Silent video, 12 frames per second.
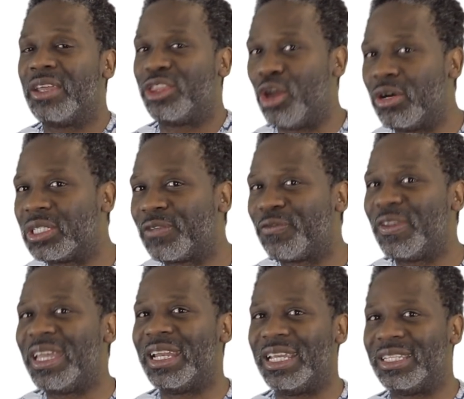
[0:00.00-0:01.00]
those
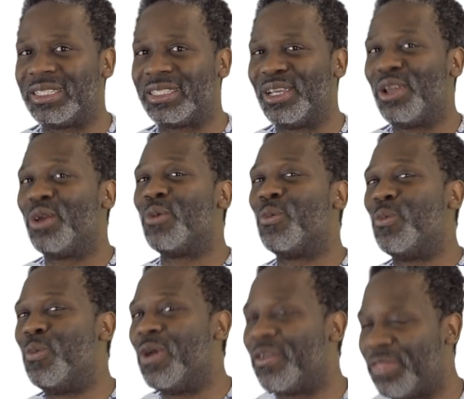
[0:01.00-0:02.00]
feelings
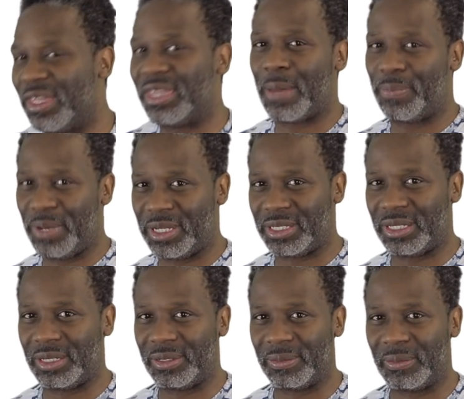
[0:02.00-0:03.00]
within that
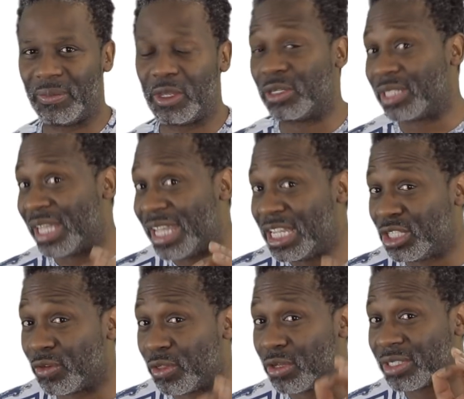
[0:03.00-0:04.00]
person, because each
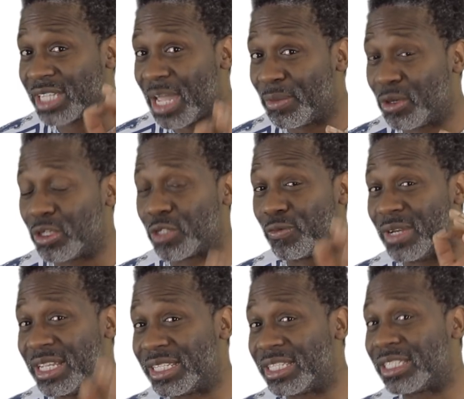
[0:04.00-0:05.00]
of those chemicals
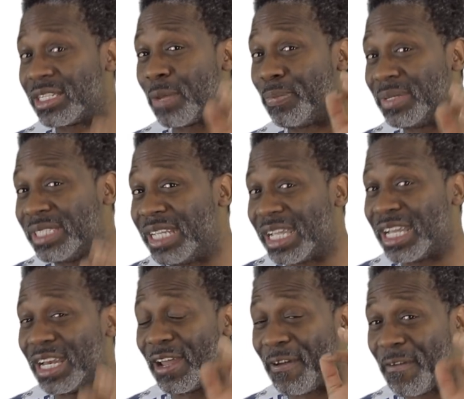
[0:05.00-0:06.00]
releases a
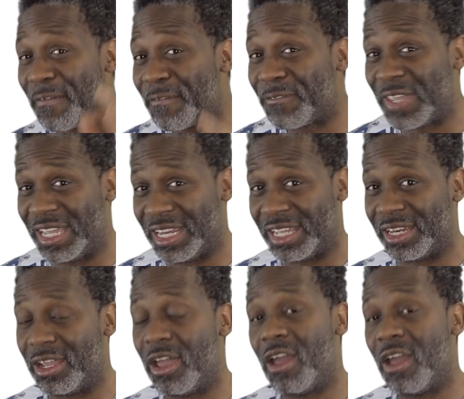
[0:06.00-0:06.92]
particular feeling.